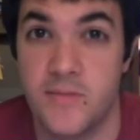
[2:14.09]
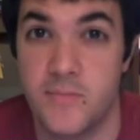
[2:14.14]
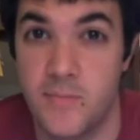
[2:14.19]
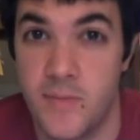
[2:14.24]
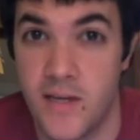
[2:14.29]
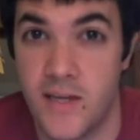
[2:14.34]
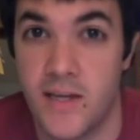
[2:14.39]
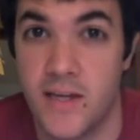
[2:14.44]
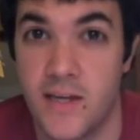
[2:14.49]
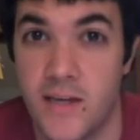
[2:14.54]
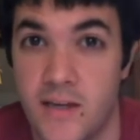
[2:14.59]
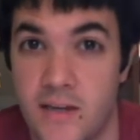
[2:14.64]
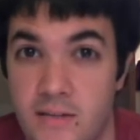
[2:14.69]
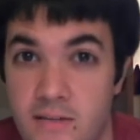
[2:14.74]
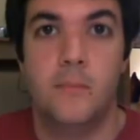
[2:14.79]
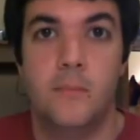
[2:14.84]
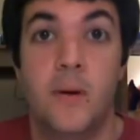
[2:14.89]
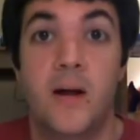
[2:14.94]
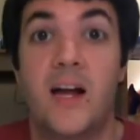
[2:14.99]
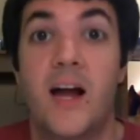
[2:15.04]
to be
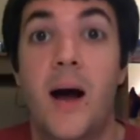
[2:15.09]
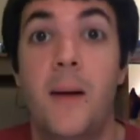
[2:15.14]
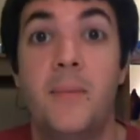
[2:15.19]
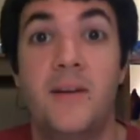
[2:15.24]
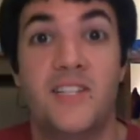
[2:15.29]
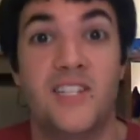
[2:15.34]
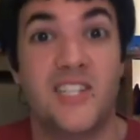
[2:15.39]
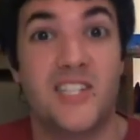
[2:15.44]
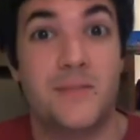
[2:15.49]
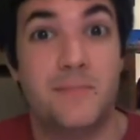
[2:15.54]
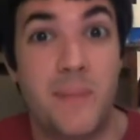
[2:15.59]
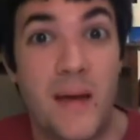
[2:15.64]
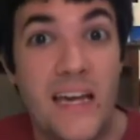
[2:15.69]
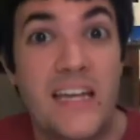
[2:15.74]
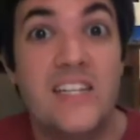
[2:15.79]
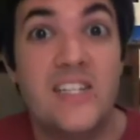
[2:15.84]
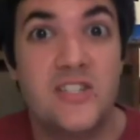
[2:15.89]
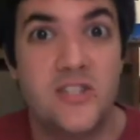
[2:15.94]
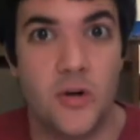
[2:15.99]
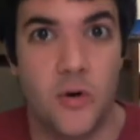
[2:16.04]
Become a space